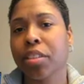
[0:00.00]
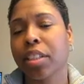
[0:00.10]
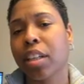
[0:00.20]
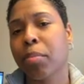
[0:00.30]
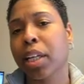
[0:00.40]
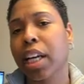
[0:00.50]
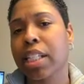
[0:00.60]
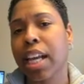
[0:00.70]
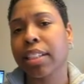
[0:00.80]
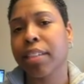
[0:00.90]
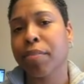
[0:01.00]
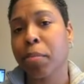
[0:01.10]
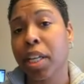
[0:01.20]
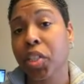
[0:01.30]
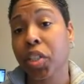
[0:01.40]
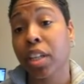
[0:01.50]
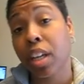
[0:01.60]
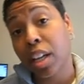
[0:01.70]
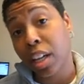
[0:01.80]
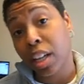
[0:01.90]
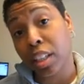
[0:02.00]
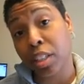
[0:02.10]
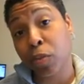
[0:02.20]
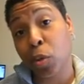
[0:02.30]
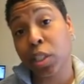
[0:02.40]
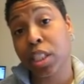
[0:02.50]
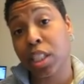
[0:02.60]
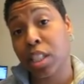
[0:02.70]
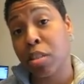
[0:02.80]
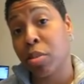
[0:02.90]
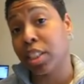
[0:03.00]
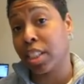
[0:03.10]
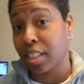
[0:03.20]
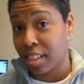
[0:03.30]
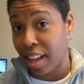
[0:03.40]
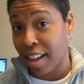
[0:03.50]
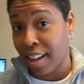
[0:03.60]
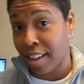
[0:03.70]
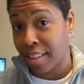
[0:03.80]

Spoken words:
You'll get all my contact information. I look forward to seeing you on the other side.